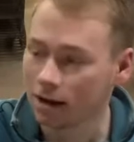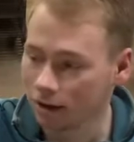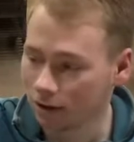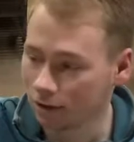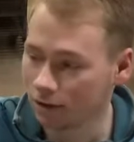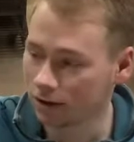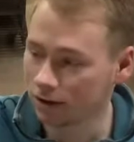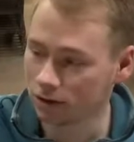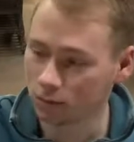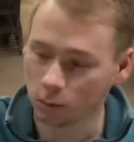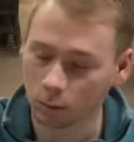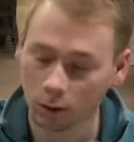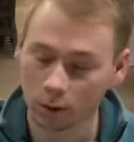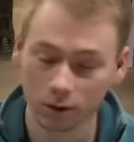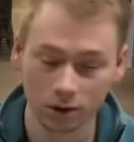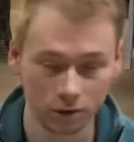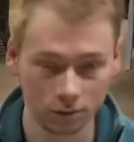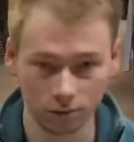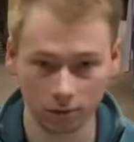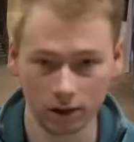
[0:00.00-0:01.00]
This
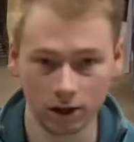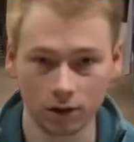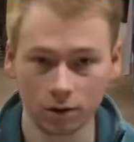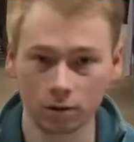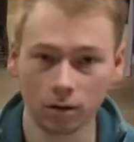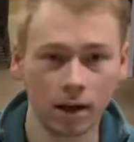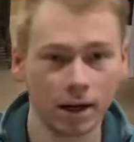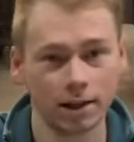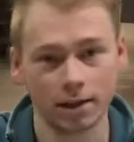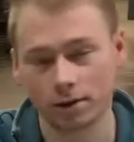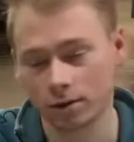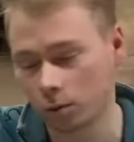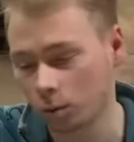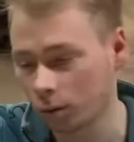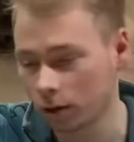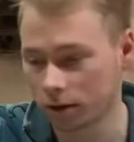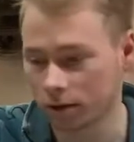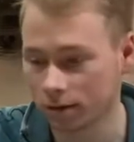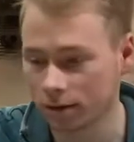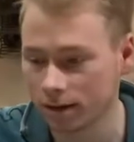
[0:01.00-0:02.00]
works really great. So one
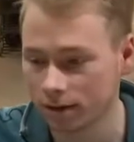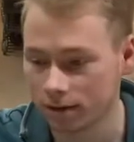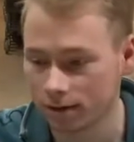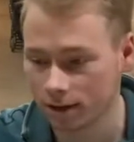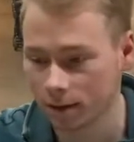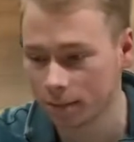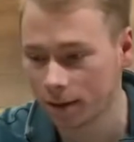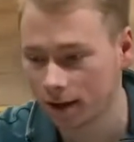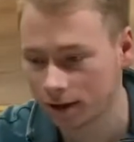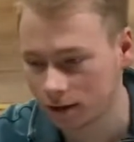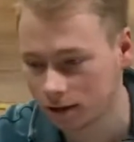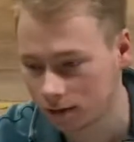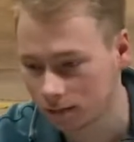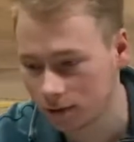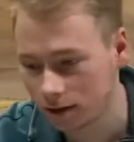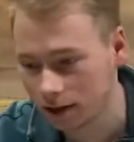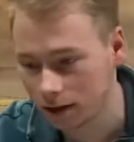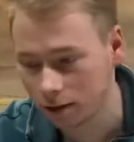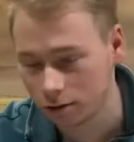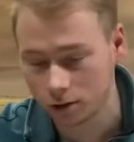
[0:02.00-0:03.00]
of the reasons I make this
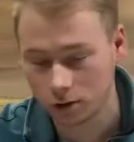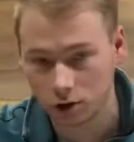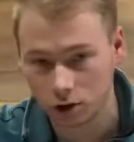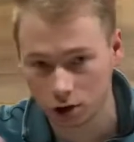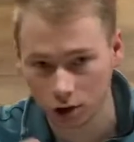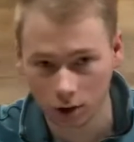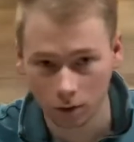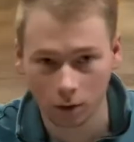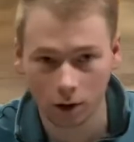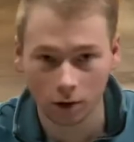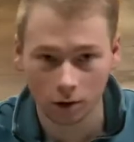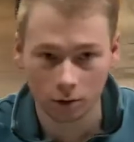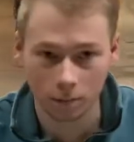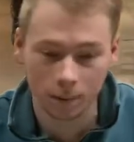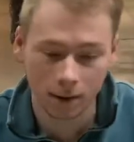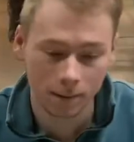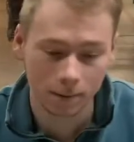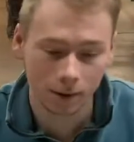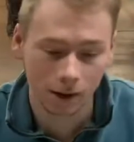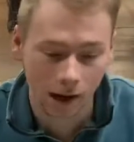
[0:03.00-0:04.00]
video is to show other
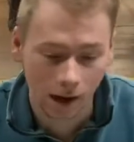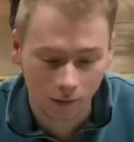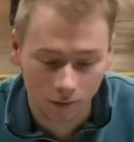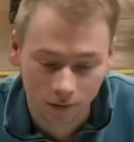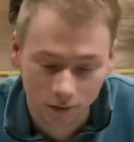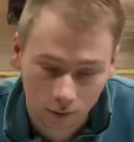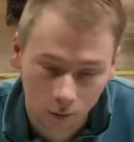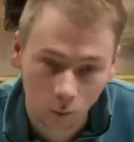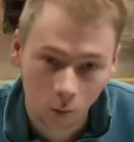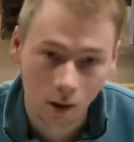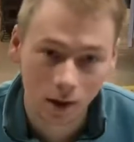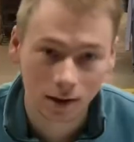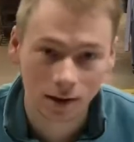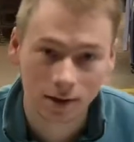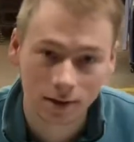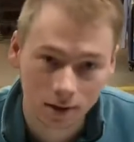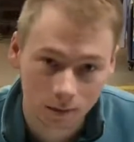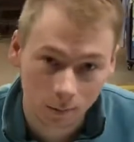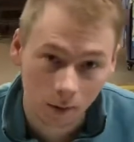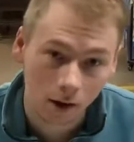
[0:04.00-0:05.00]
people out there what
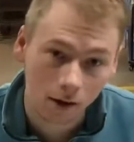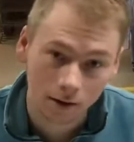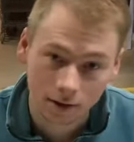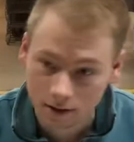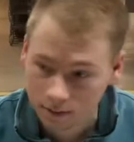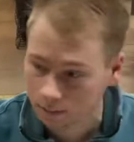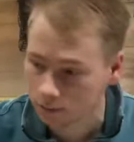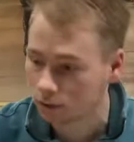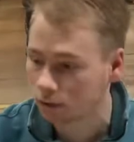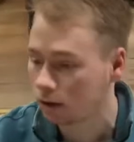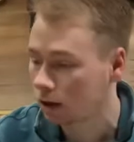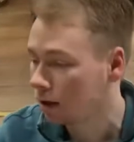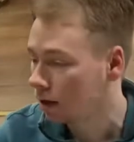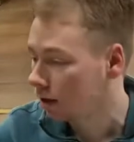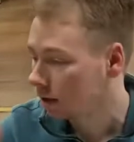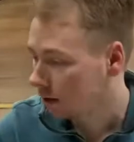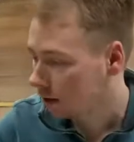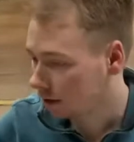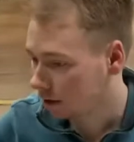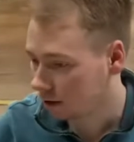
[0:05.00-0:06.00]
is possible,
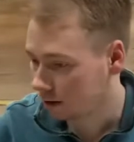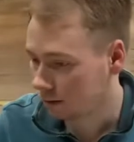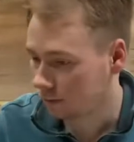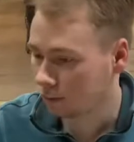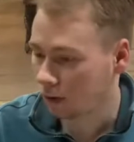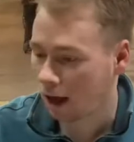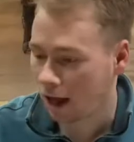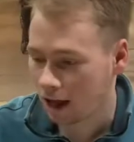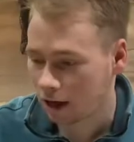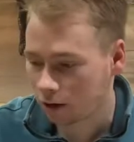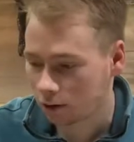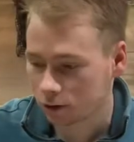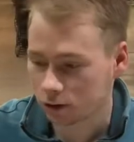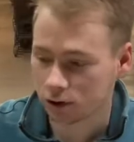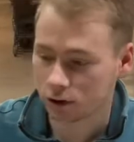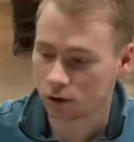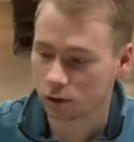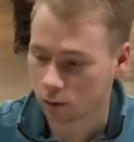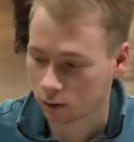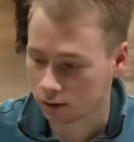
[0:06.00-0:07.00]
how to
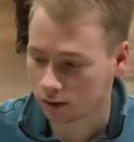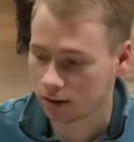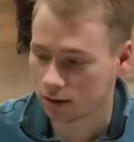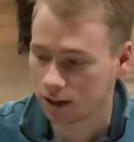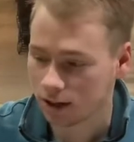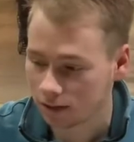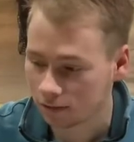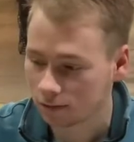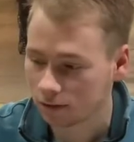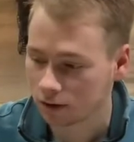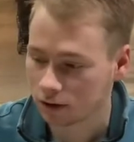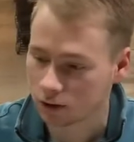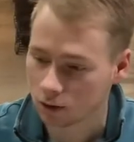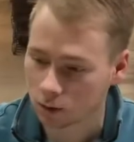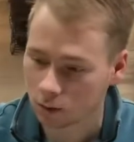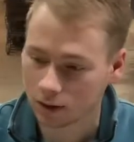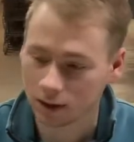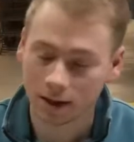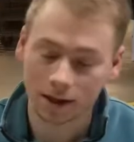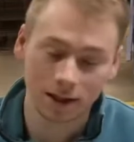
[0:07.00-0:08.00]
source
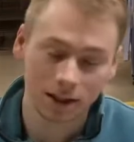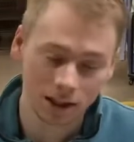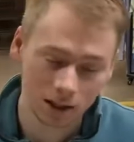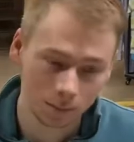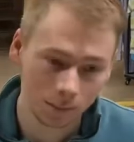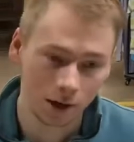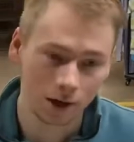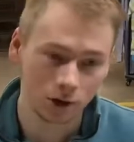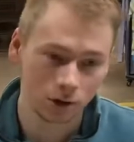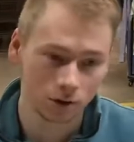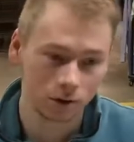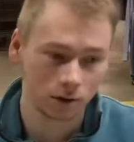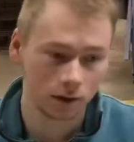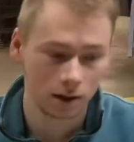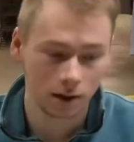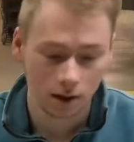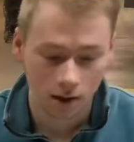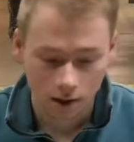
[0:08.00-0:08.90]
inventory, especially